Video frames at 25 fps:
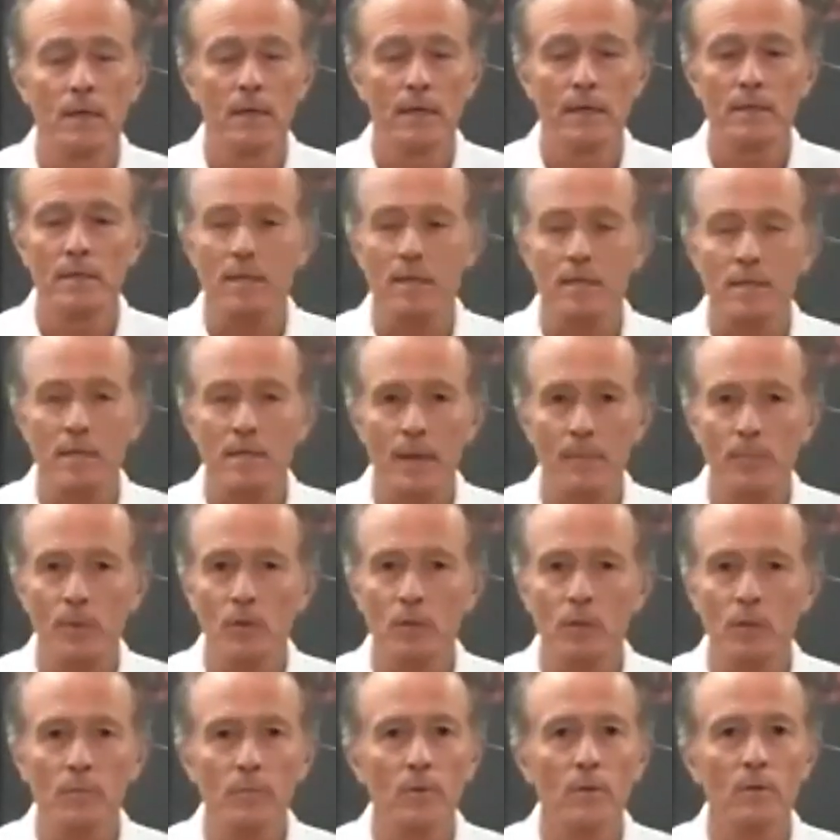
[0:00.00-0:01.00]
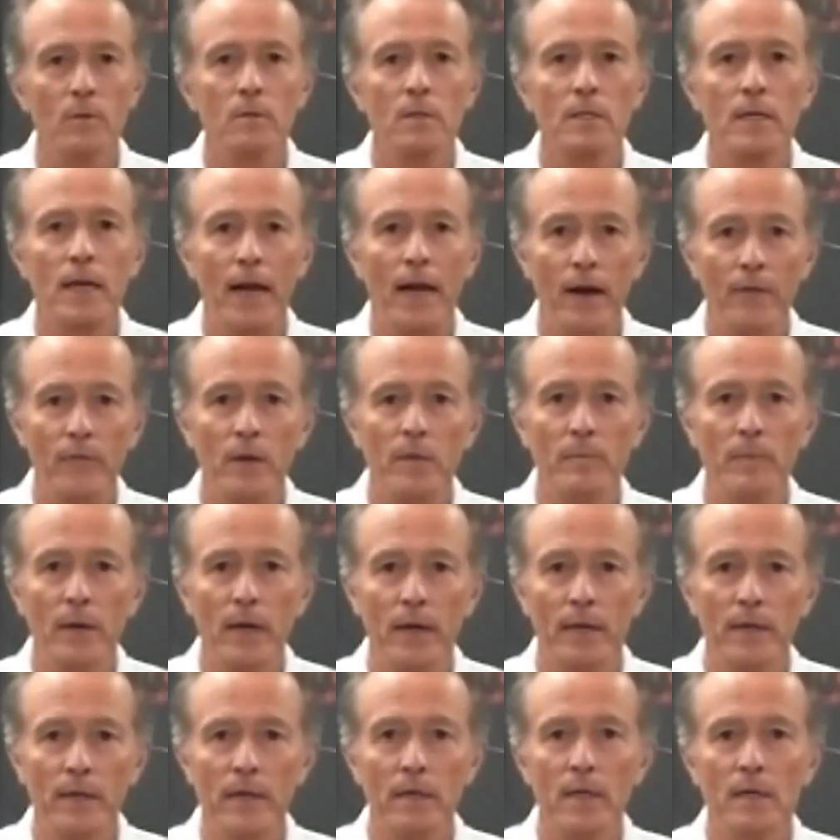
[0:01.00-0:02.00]
is acceptable to
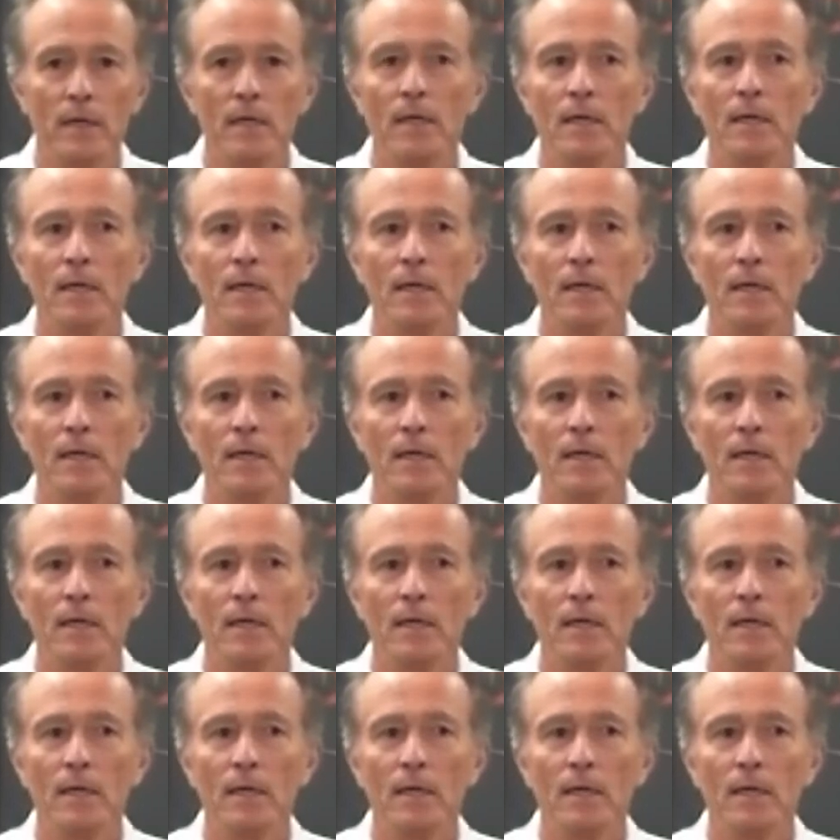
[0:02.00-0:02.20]
everybody.